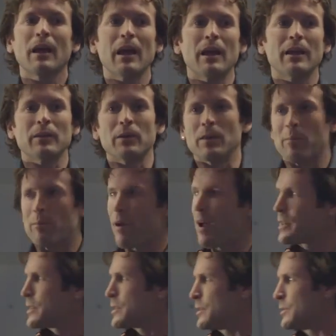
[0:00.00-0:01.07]
And they're in the
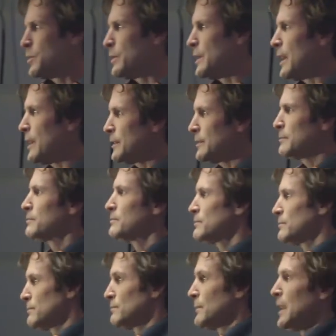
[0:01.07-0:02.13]
process of doing that.
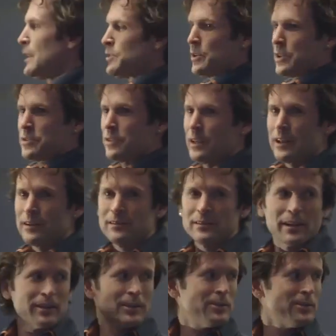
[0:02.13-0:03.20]
Drinks are later,
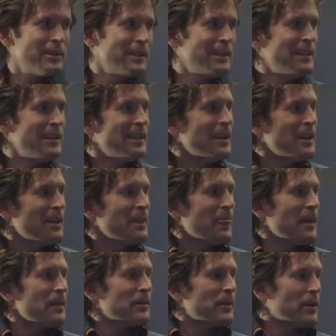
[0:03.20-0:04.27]
thank you.
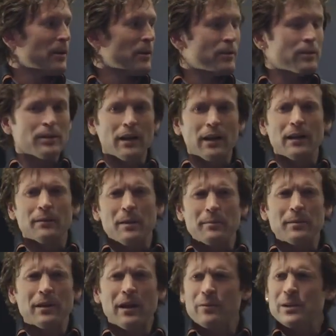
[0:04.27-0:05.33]
They're uh,
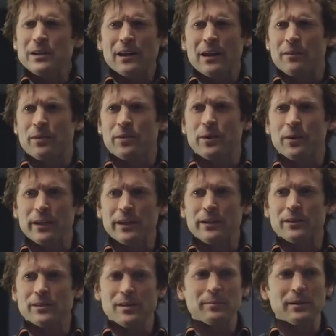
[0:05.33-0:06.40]
maybe, I would, I don't know, 30
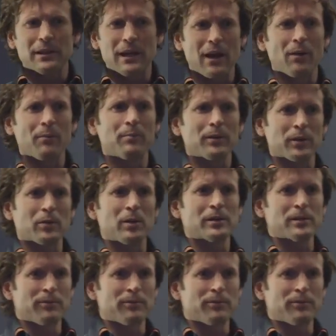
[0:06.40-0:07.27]
or something now, but they're going to